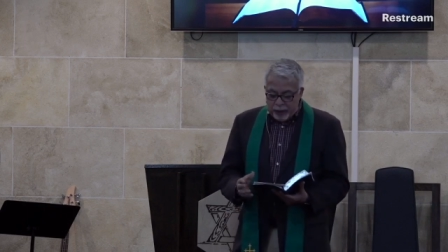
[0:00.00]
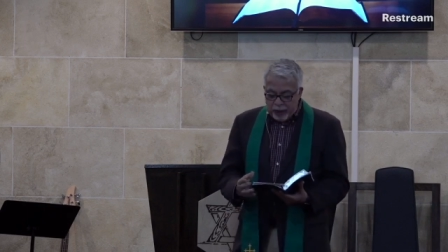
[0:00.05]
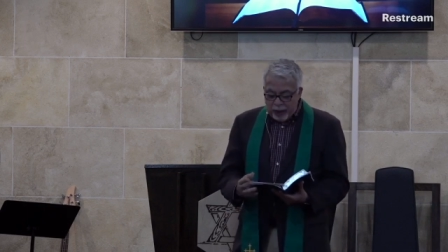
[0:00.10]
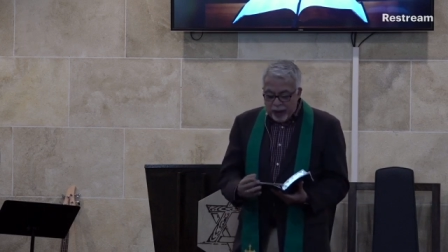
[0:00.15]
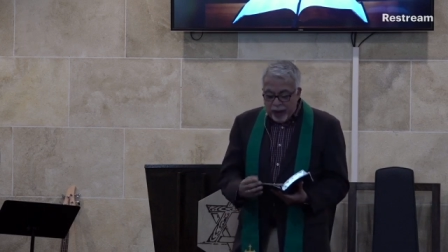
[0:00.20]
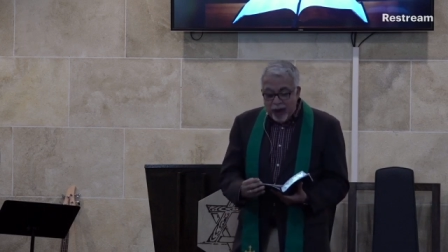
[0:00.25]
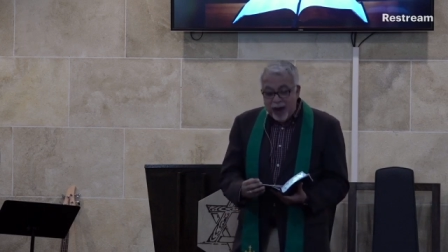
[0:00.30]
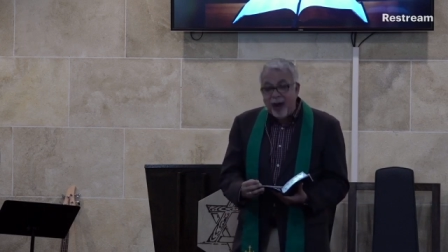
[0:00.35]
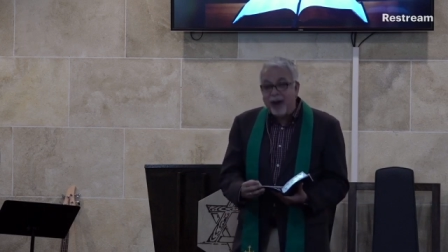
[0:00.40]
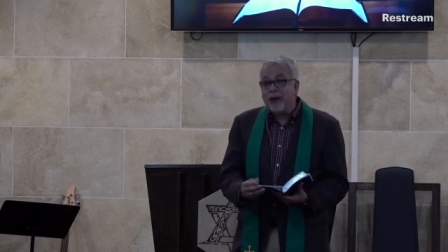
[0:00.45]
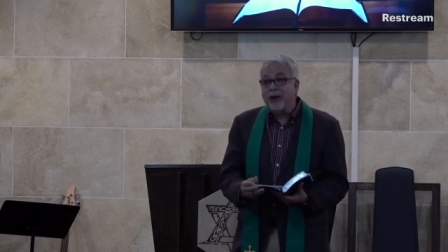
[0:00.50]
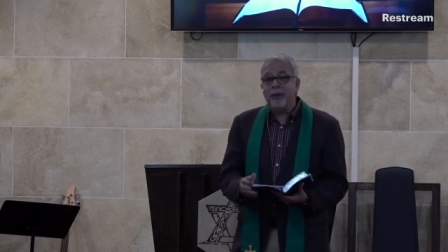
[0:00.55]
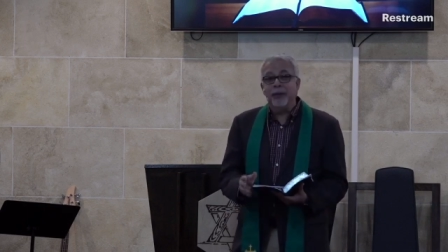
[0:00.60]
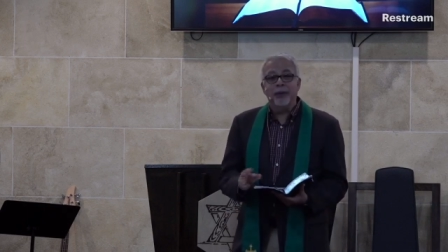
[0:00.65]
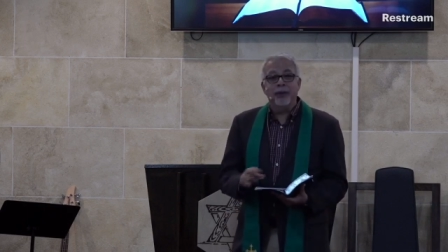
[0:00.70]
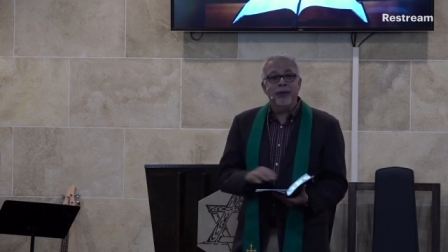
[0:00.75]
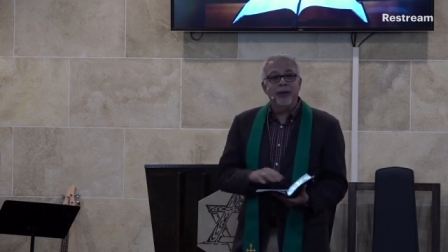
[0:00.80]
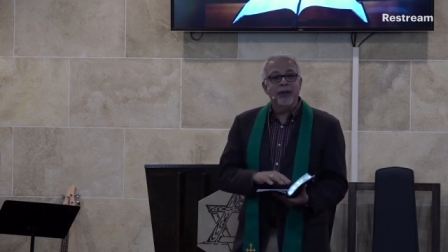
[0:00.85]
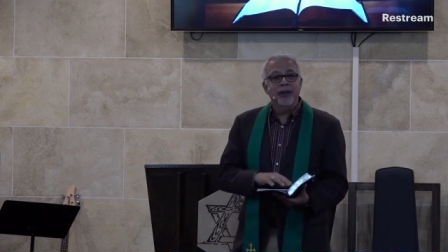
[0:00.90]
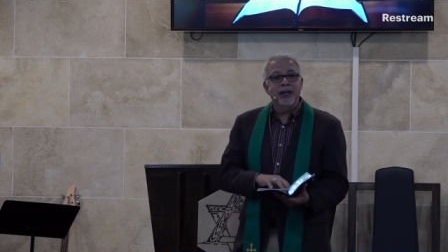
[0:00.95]

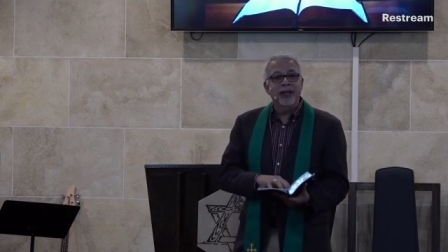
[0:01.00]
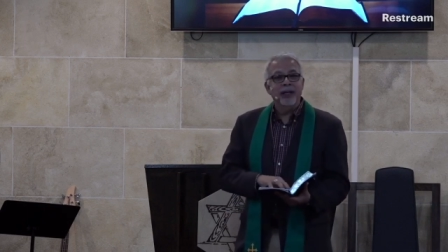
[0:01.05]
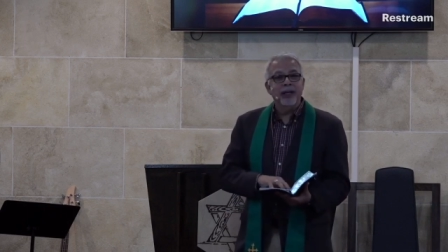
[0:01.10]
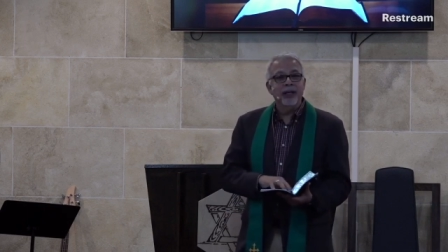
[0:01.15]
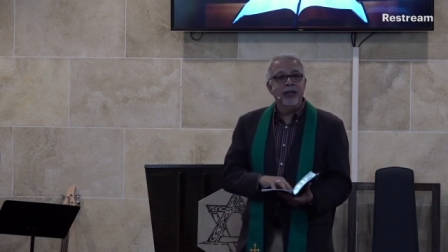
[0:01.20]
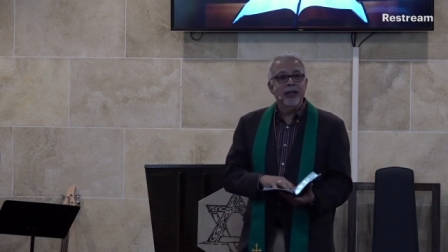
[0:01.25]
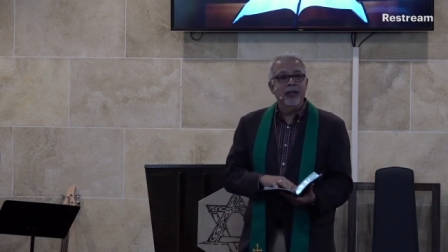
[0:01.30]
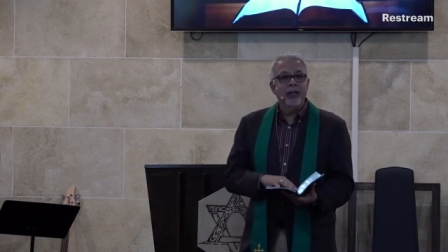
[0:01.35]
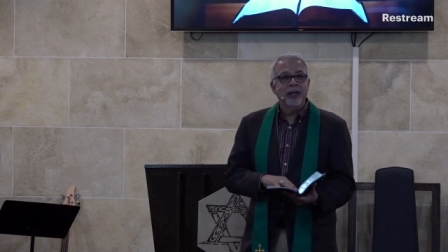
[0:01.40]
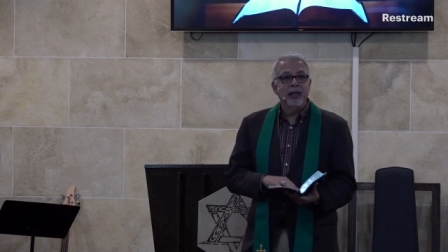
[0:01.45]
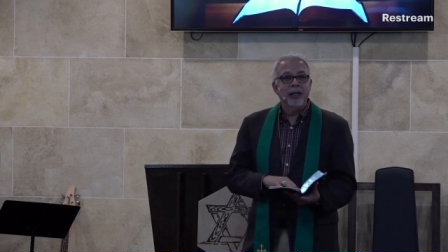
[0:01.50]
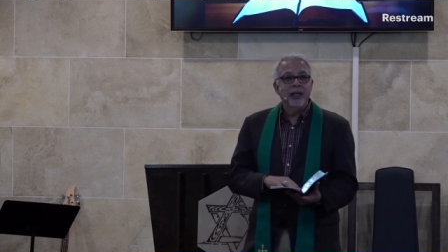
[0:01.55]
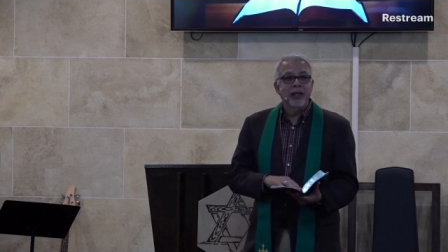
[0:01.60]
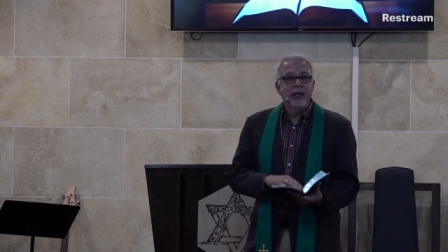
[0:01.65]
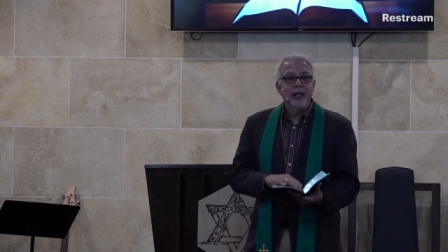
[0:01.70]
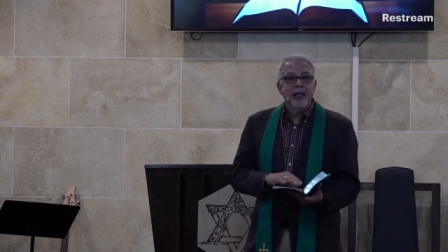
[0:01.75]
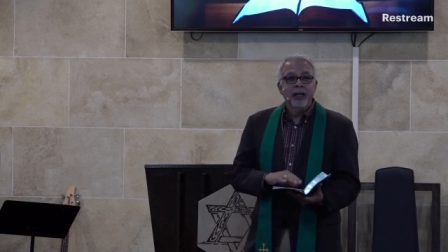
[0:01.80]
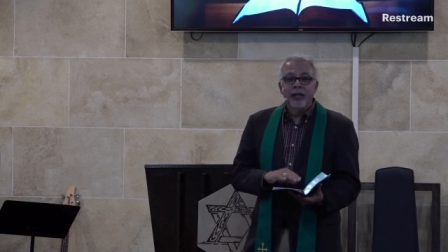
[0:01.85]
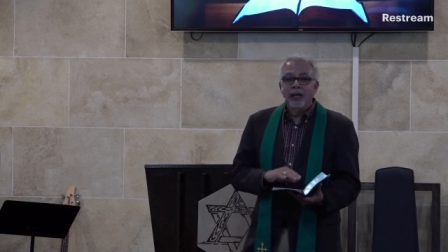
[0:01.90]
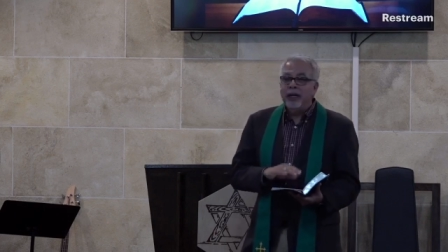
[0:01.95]
Horrible.
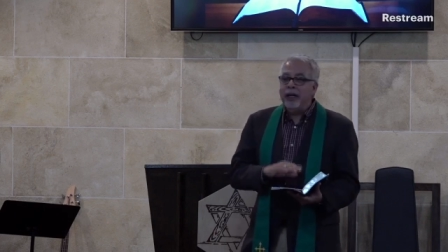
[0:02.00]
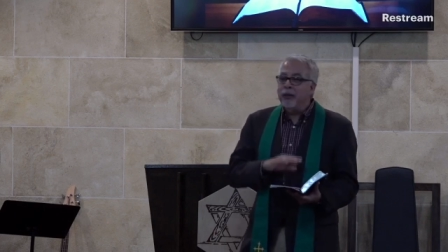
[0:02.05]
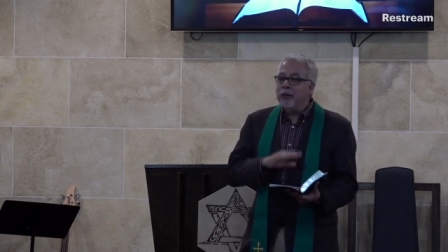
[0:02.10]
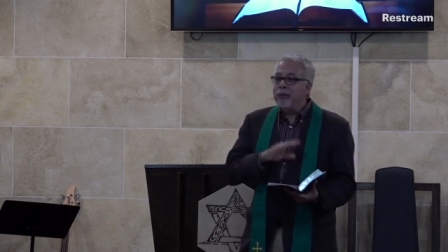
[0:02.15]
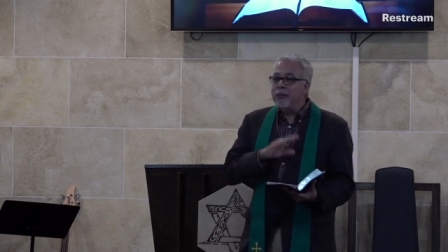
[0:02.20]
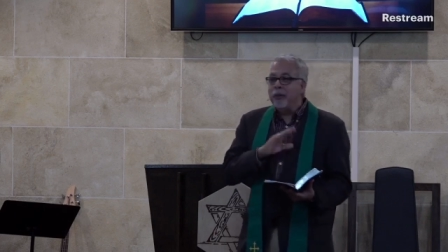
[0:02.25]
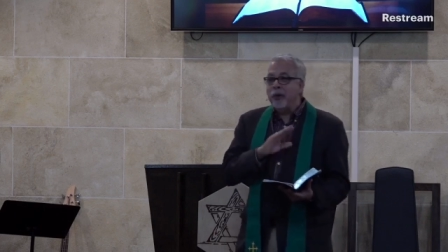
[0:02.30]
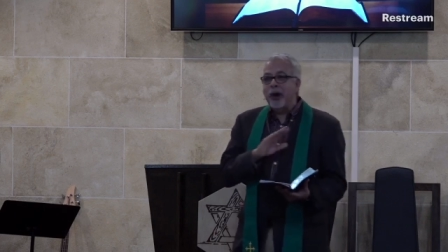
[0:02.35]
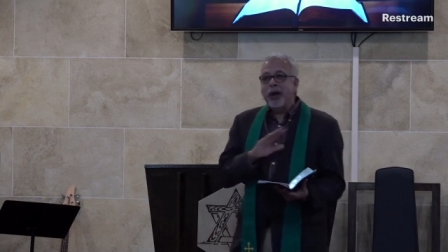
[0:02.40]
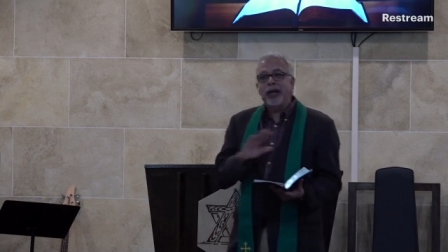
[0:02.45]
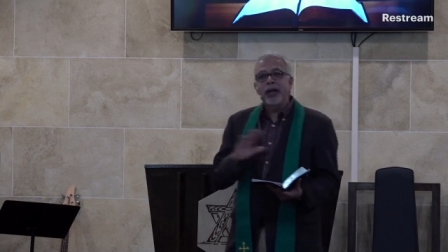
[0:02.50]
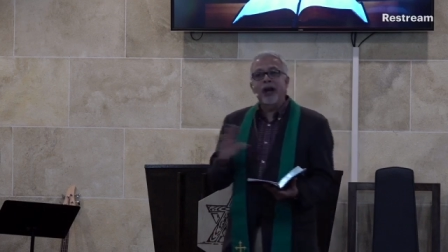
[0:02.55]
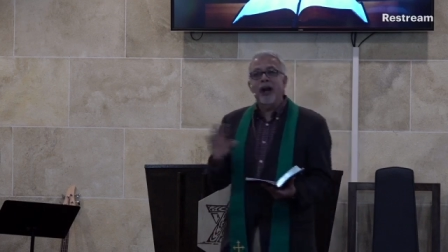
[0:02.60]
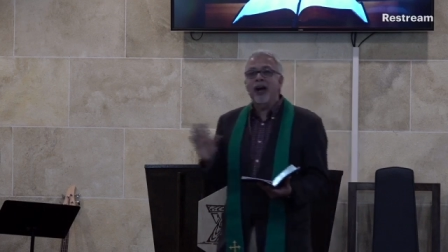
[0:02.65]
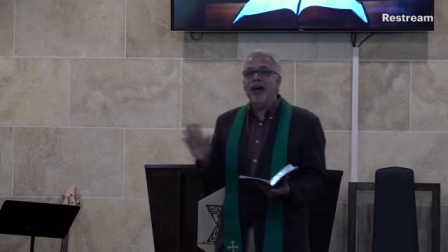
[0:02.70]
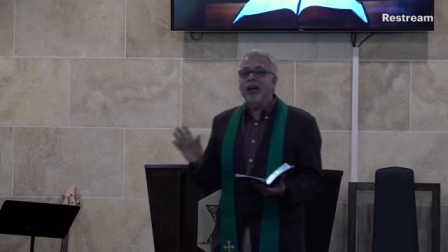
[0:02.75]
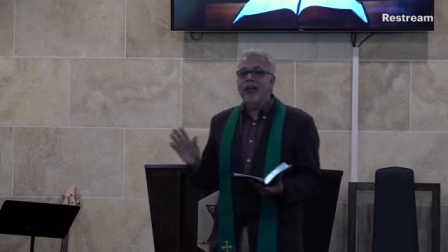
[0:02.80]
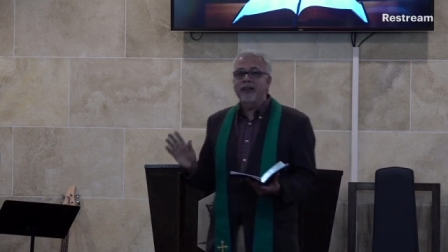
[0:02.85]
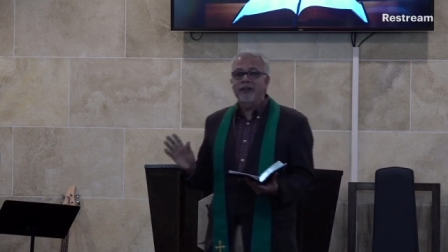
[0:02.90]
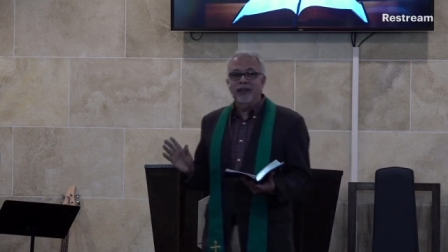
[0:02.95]
It would break
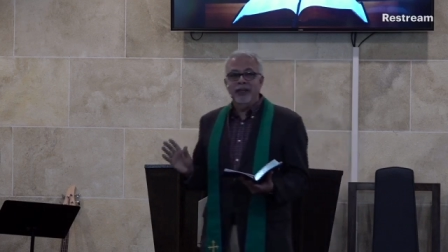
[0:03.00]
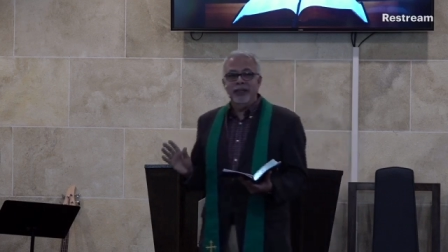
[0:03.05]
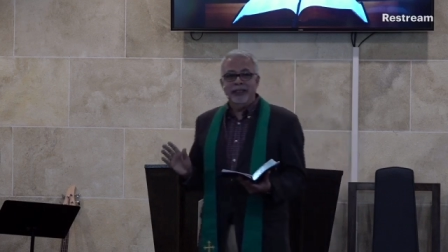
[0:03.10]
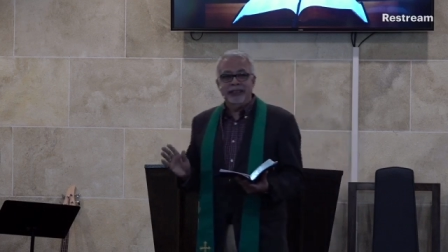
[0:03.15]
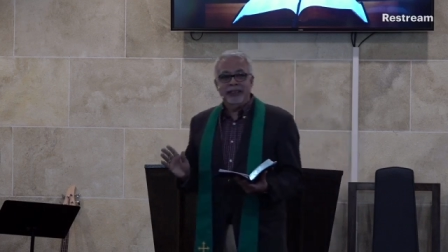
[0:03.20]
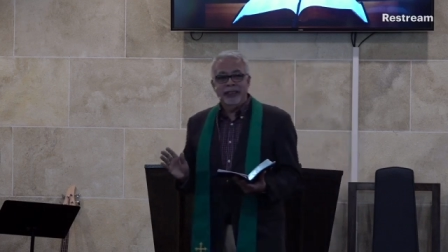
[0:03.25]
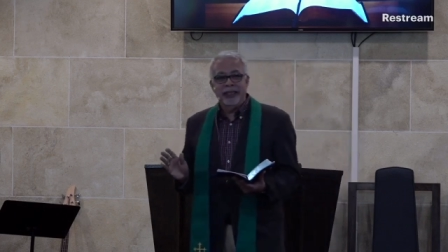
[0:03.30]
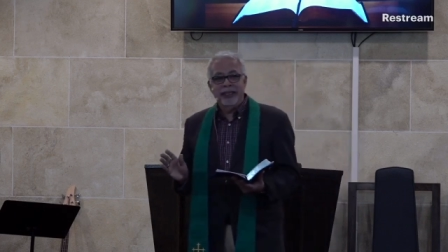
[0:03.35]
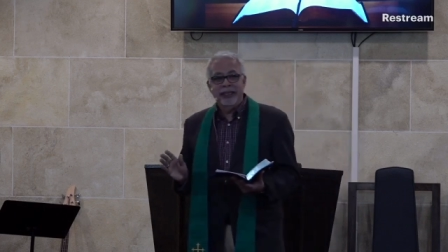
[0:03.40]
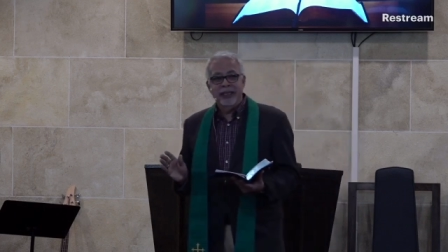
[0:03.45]
all of us.